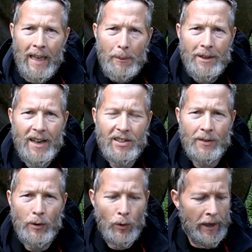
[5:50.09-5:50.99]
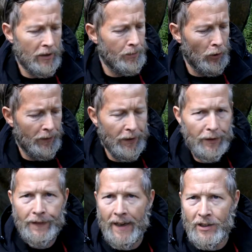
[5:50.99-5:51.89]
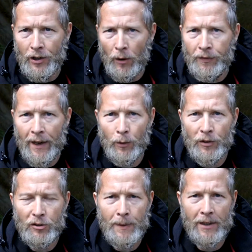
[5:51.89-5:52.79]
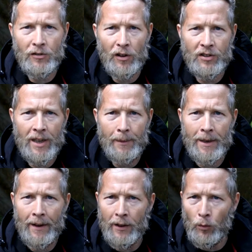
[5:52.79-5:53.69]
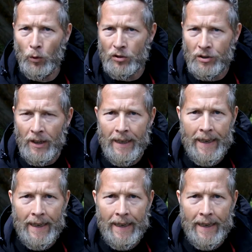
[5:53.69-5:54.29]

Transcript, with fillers: it'd be nice if it worked purely for the fact you know for anyone that spends a lot of time down in the woods